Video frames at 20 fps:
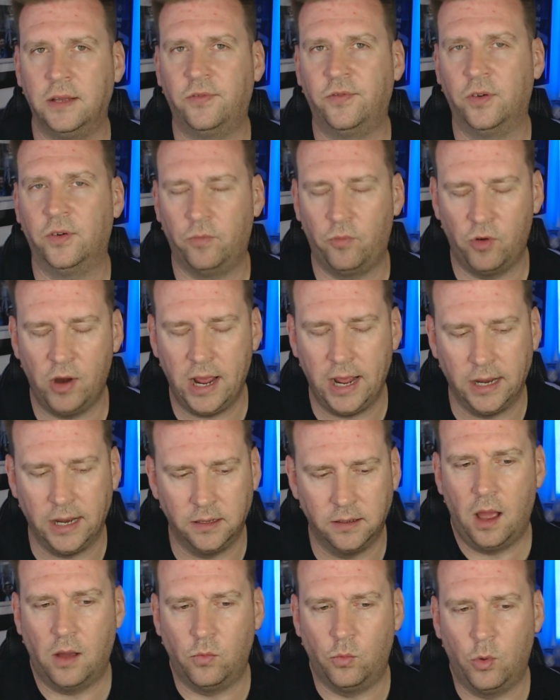from
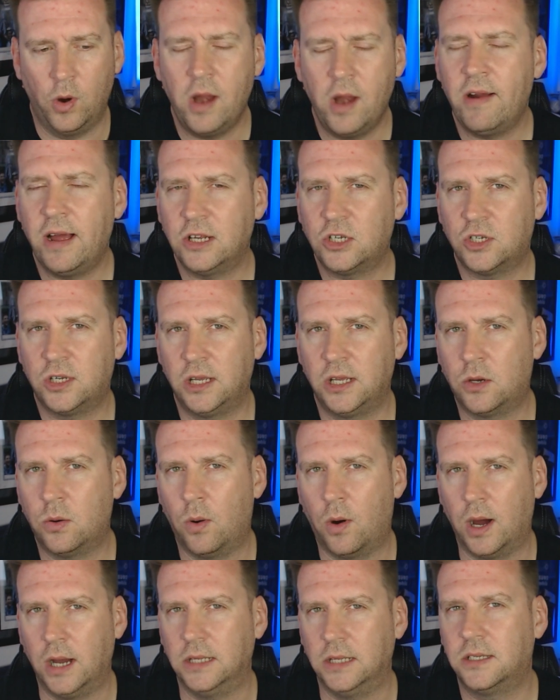Rennes, and we're actually
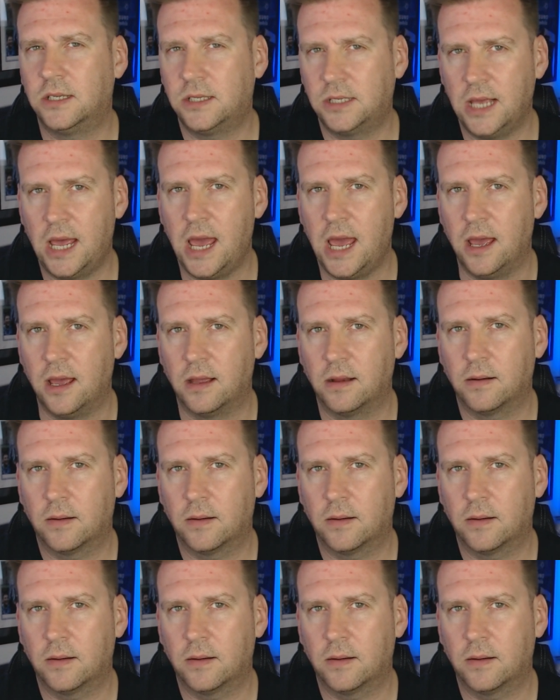quite set.